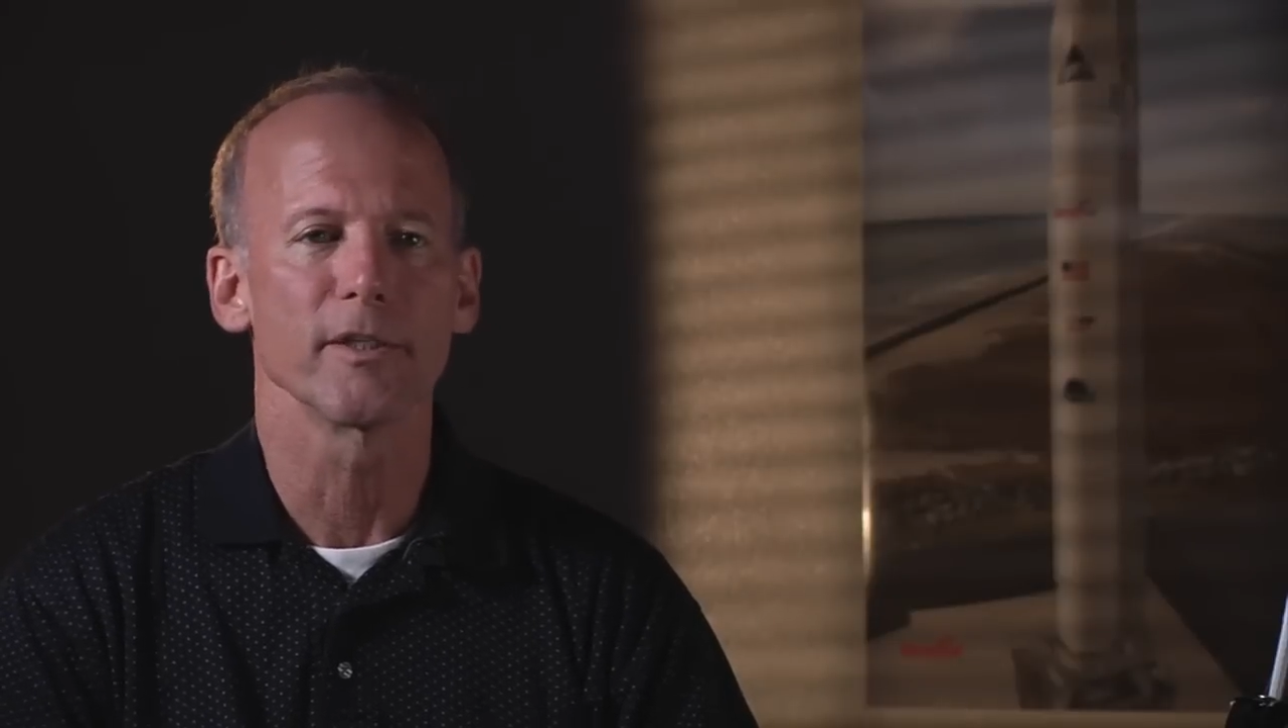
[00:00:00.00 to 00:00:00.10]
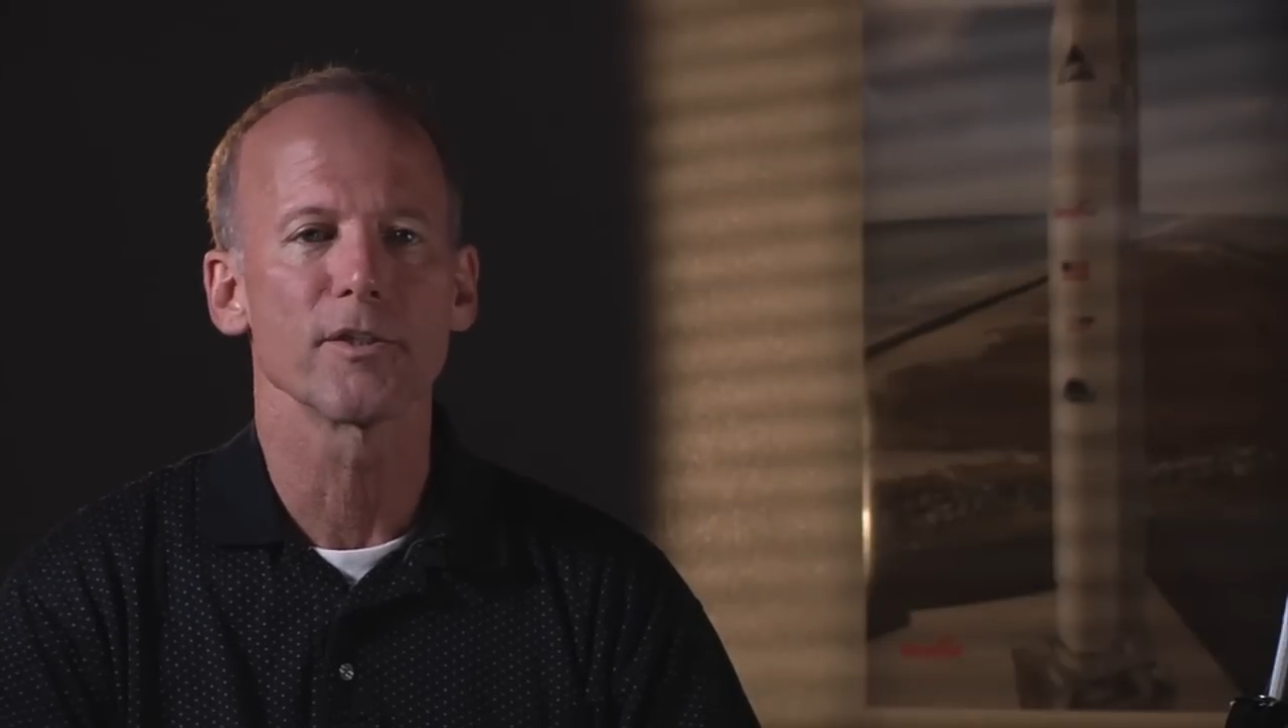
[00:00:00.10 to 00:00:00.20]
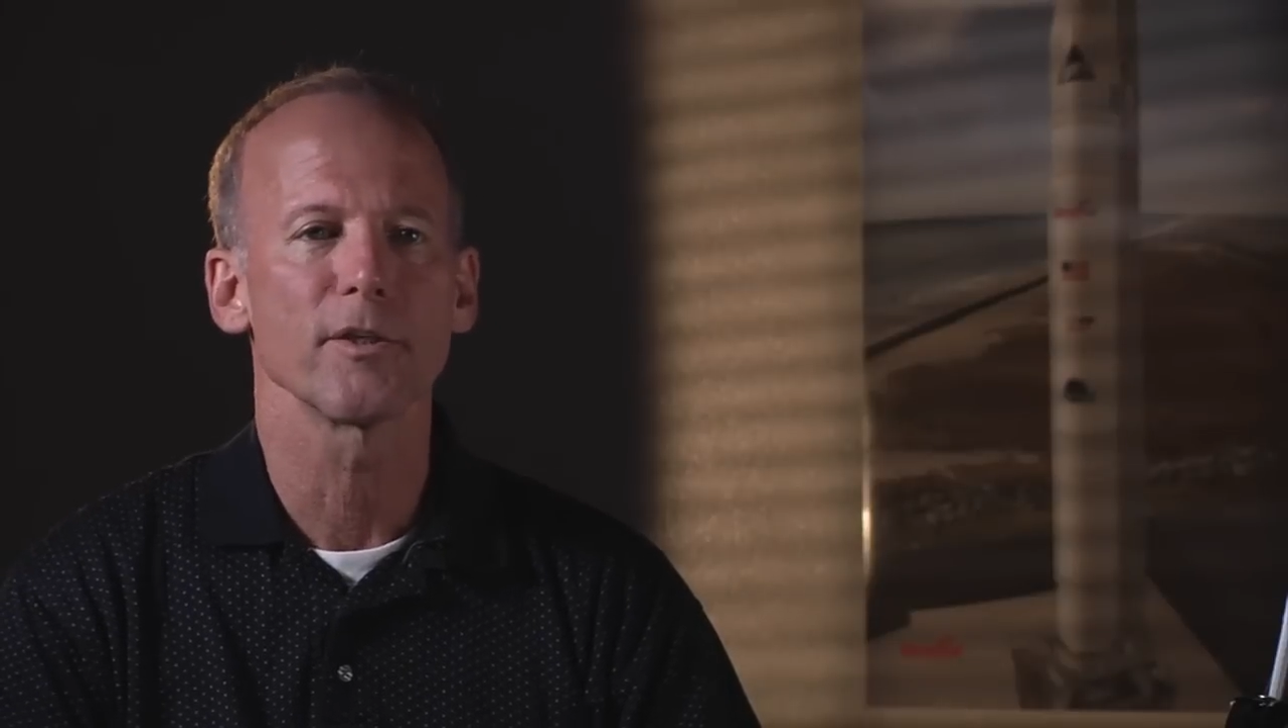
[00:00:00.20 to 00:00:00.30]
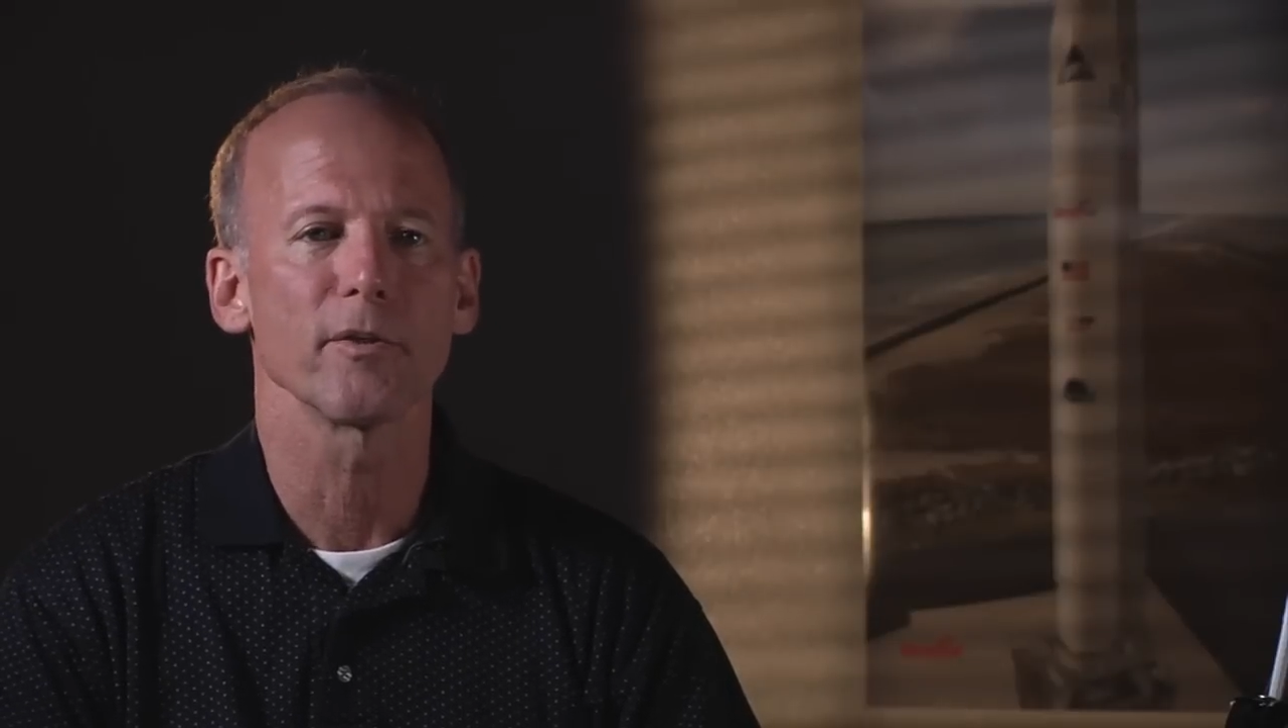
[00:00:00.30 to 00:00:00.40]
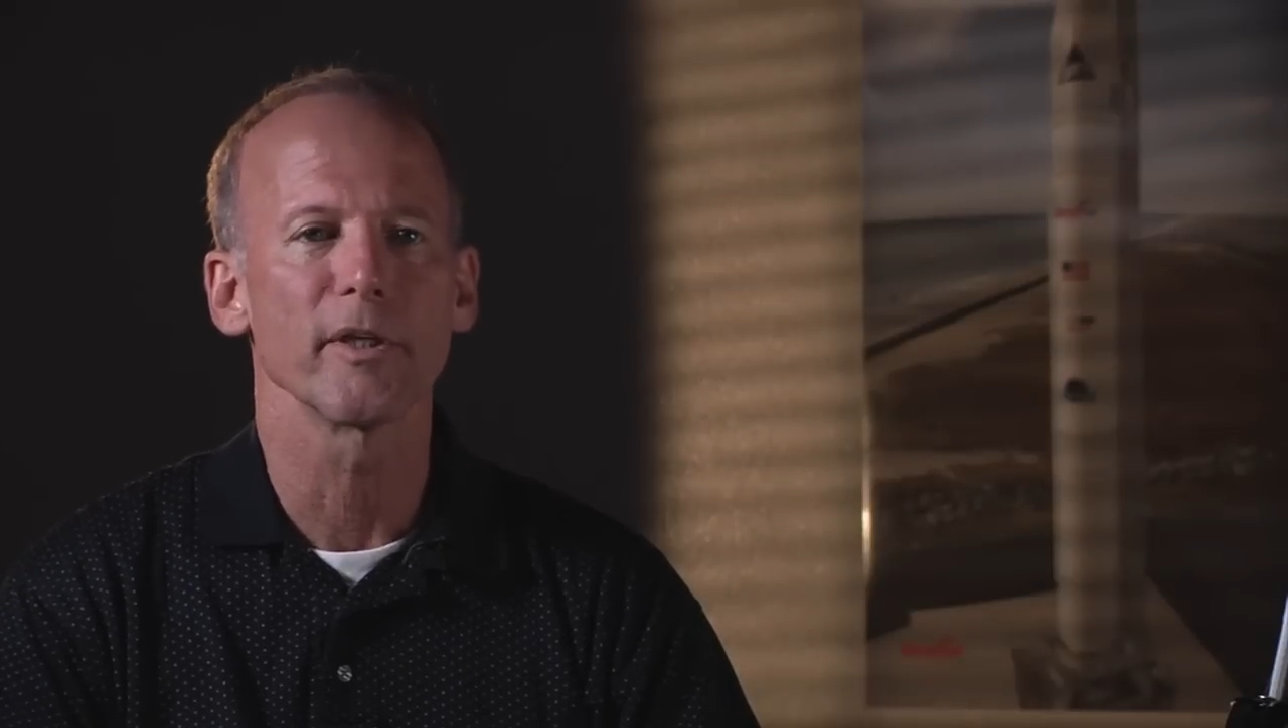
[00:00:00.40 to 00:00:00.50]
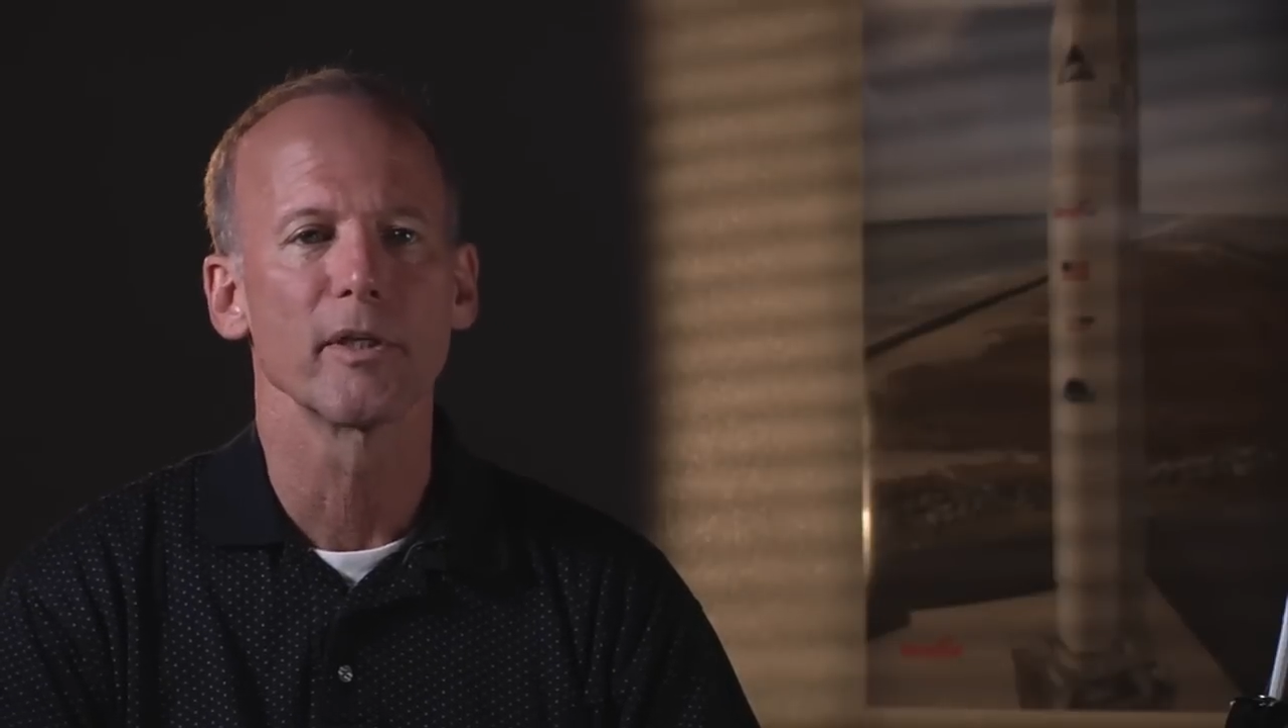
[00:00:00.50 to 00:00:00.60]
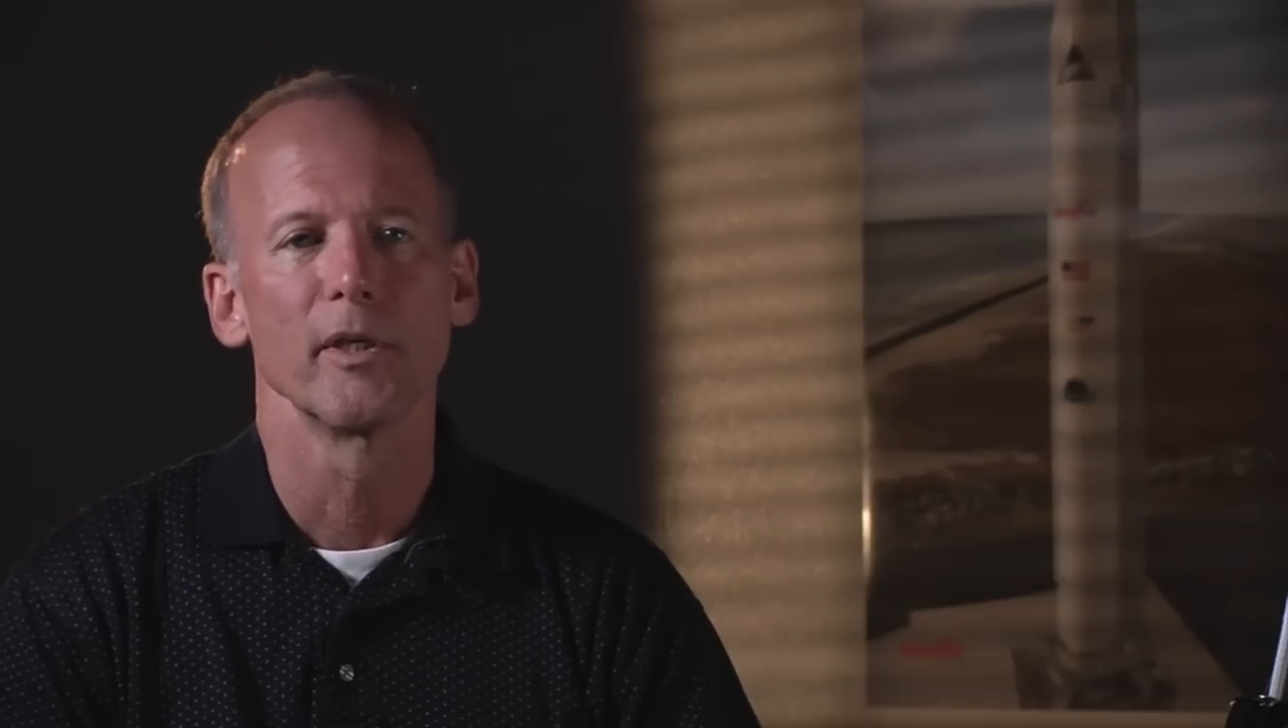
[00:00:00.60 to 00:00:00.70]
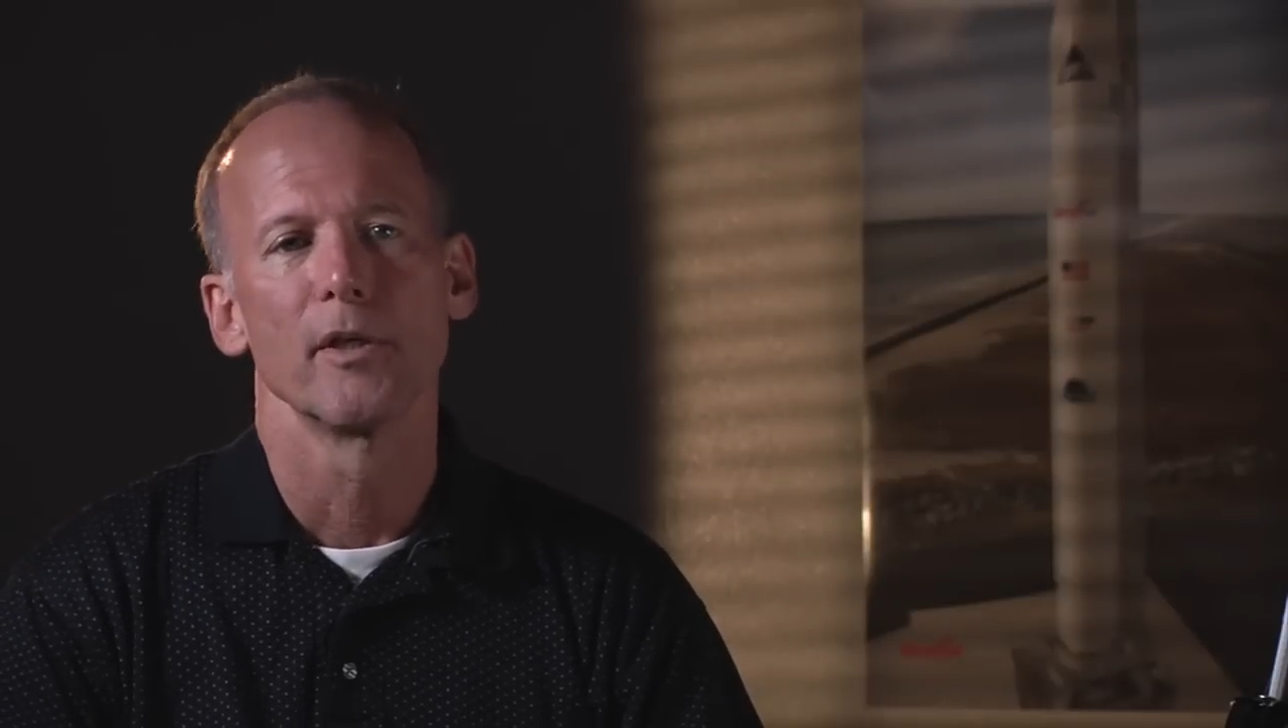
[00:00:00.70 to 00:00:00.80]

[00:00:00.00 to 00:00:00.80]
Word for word: and tier it